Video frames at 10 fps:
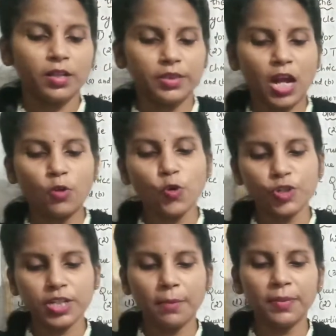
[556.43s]
Now
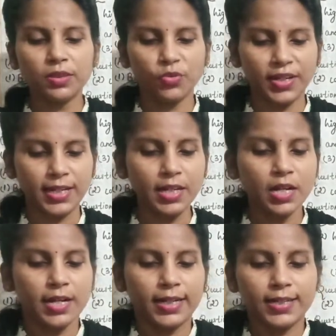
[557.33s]
question number 3,
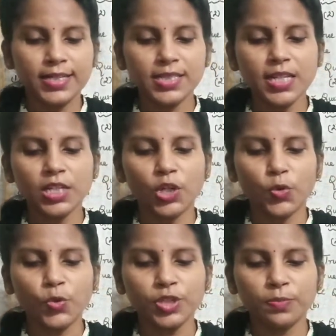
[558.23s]

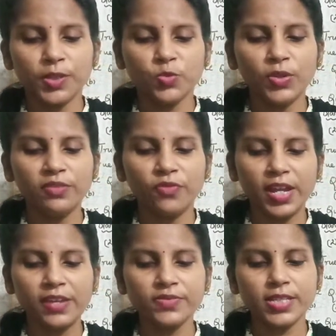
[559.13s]
distinguish between
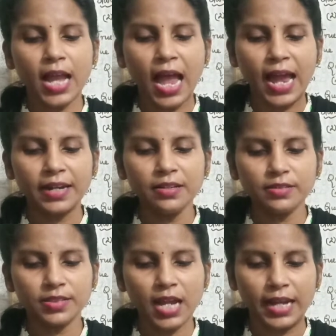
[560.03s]
waves and
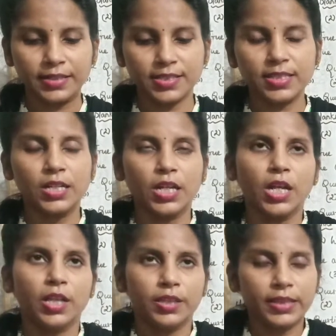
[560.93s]
tides.
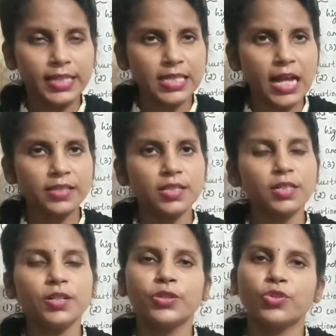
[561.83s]
This
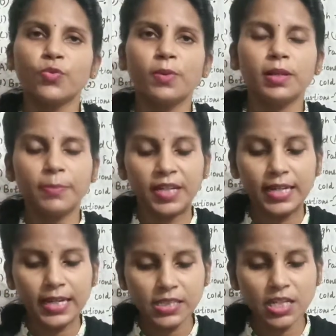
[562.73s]
answer you will be
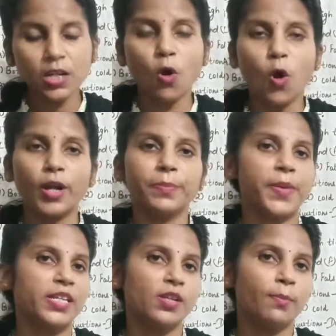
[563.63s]
getting on
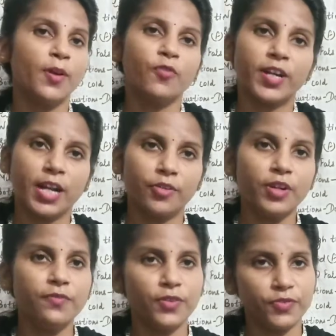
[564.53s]
page number
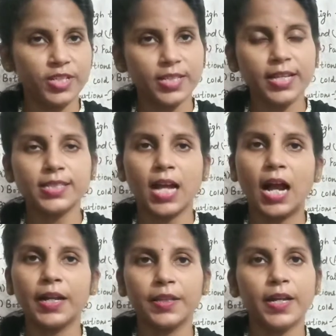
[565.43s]
156
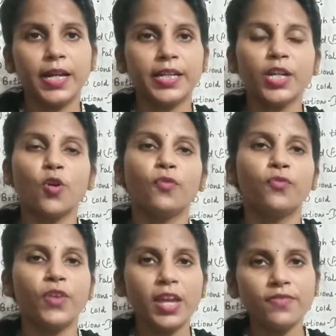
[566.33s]
under the heading of
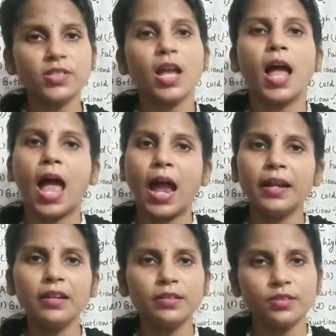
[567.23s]
waves
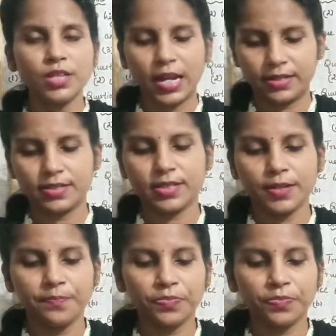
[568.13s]
and tides.